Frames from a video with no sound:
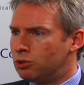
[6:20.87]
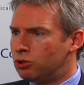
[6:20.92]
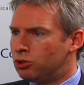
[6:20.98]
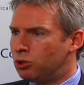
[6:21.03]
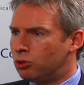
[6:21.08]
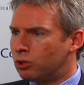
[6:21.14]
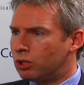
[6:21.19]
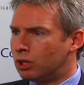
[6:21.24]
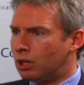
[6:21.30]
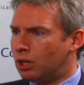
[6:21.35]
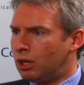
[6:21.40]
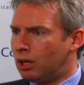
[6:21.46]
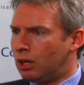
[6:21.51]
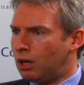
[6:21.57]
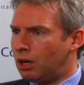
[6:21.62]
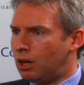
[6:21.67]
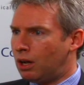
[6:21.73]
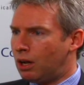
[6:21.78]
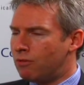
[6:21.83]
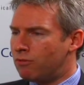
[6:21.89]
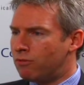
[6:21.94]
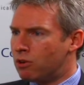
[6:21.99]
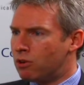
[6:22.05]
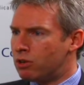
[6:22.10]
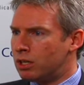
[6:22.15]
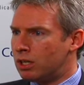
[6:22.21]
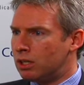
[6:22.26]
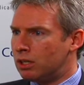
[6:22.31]
took a
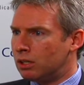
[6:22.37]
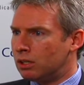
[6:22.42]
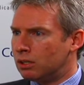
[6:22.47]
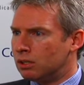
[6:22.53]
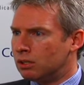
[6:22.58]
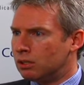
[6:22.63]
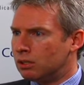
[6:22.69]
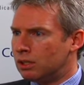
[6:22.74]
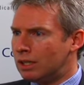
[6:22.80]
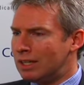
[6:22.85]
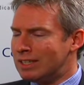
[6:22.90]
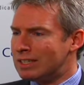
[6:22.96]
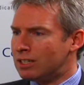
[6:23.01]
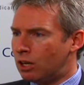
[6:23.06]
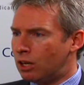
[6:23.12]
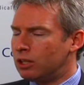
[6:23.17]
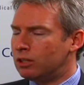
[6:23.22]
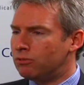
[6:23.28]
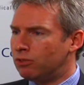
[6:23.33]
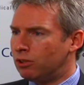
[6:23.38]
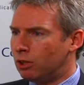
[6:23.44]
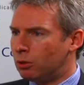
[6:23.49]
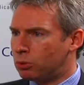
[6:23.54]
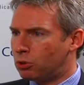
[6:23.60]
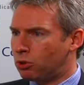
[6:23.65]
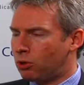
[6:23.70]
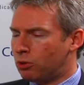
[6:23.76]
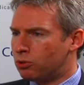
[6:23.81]
very insightful
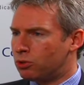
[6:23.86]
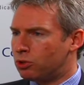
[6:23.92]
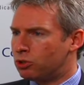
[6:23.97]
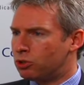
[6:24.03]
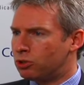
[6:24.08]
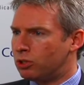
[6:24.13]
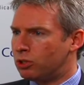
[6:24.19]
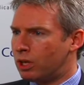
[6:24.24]
approach.